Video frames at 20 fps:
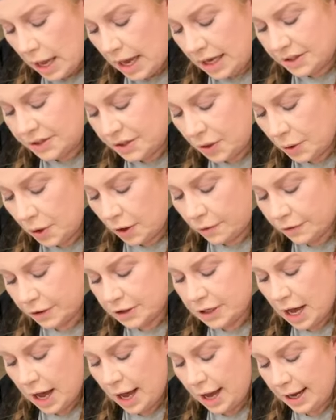And so over
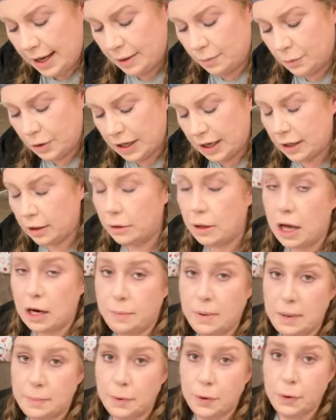time, we get a lot
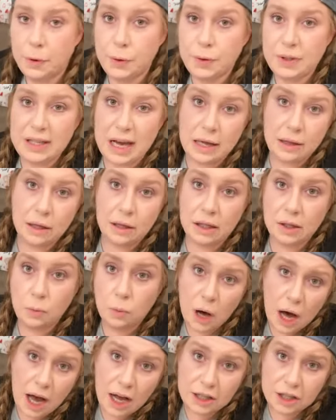of people who silently
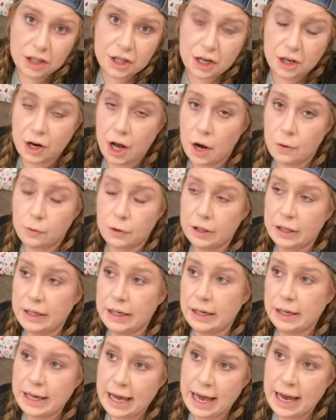watch. They're not
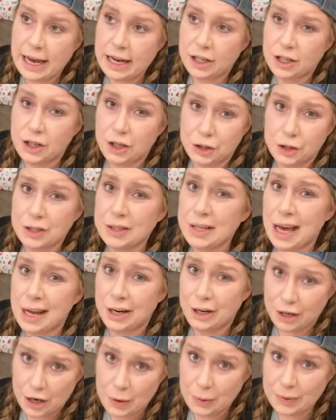really engaged. They're just kind
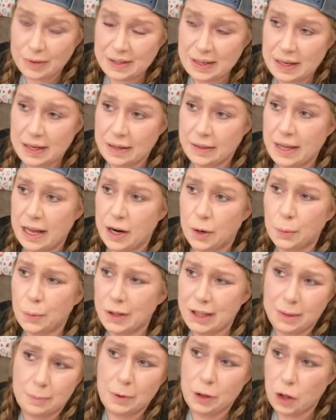of nosy. They don't
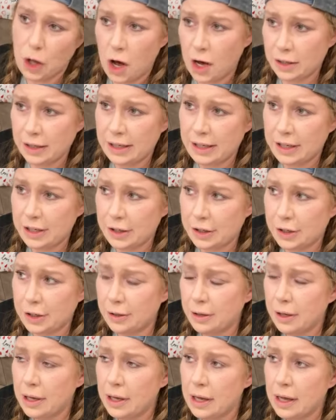really belong
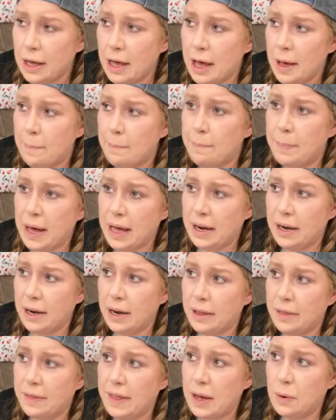here, but
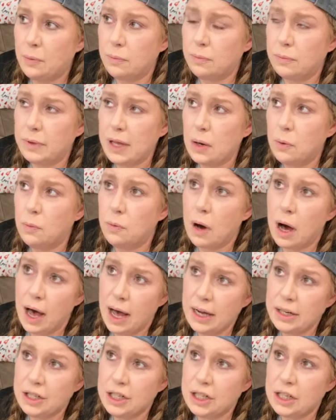they
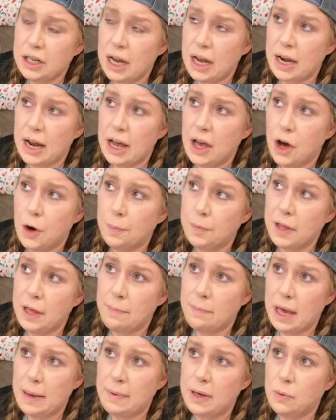watch. And I hope
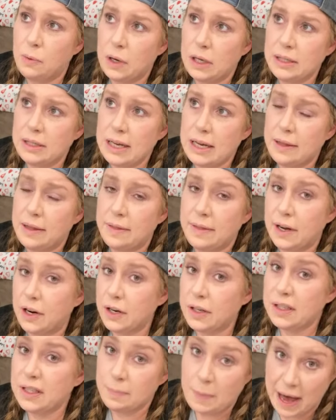that maybe one day that they're
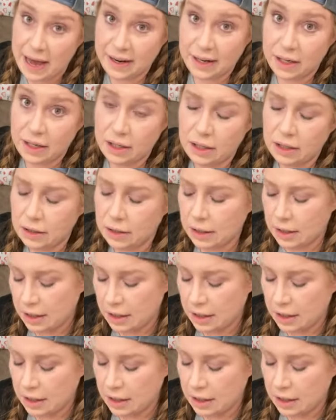inspired.